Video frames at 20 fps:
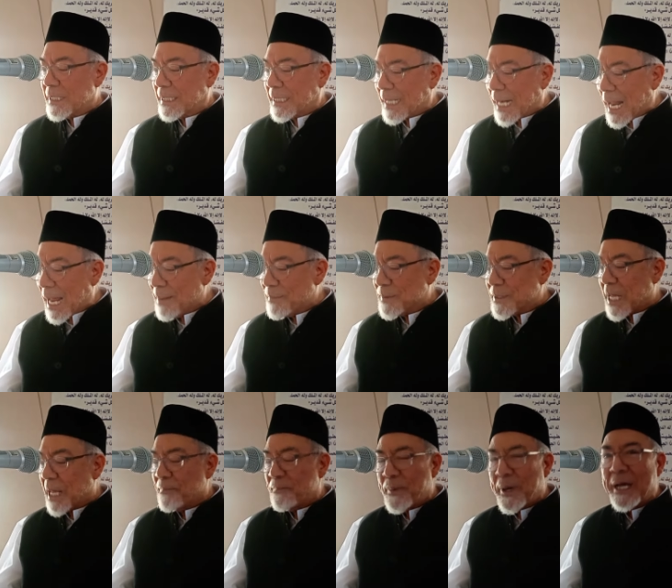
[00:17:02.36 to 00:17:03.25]

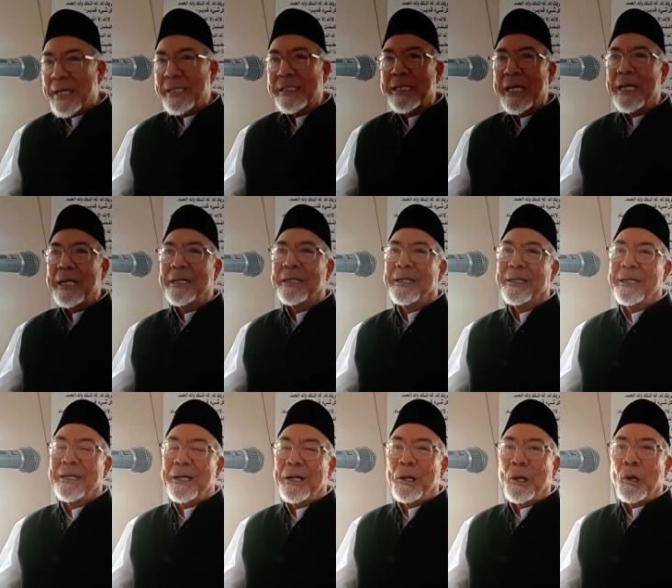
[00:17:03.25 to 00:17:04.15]
describes a person
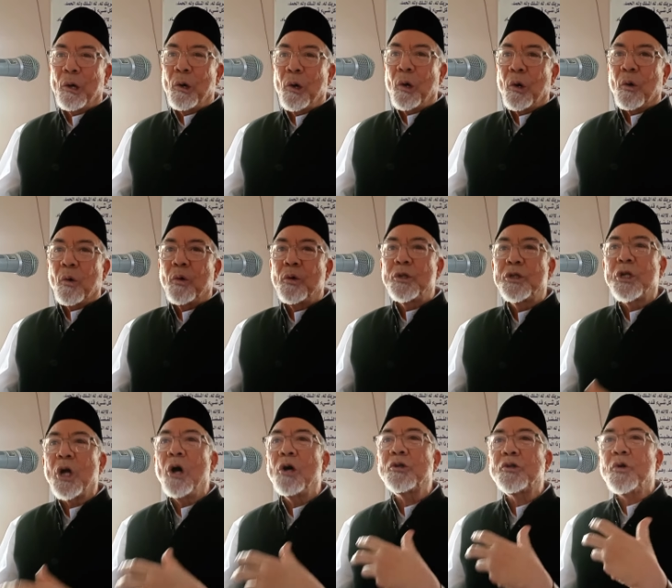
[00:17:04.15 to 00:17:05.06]
who
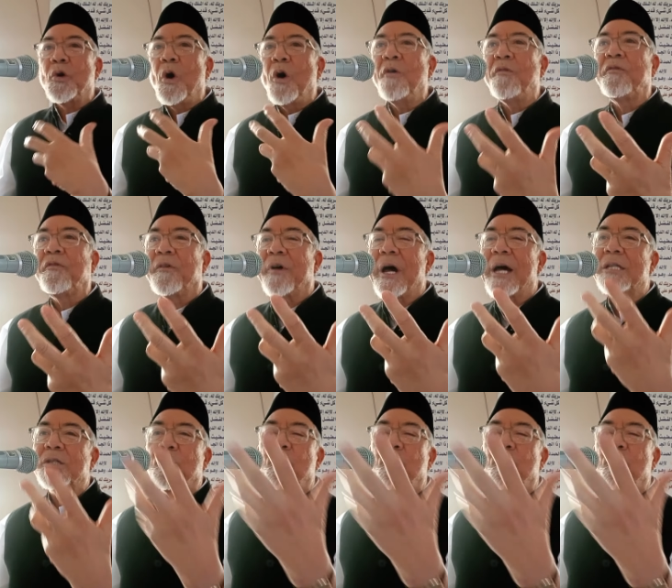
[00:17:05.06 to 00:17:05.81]
shows off